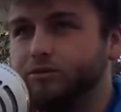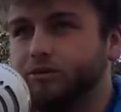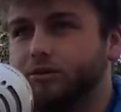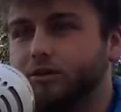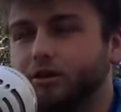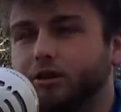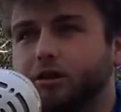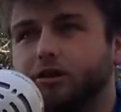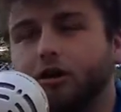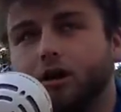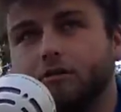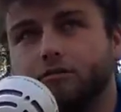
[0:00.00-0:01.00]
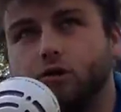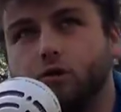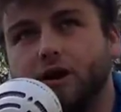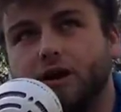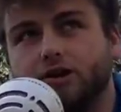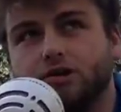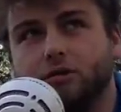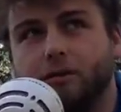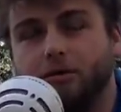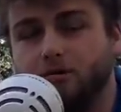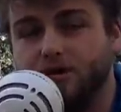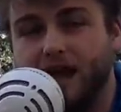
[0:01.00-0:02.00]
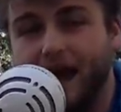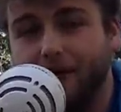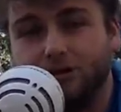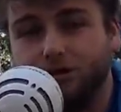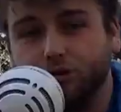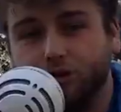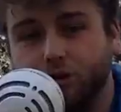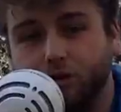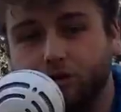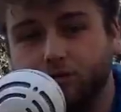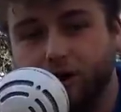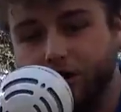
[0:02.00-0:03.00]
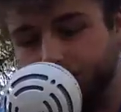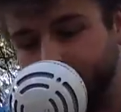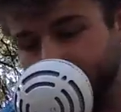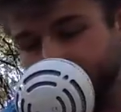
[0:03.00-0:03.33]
the thought of quitting swimming was absolutely horrifying.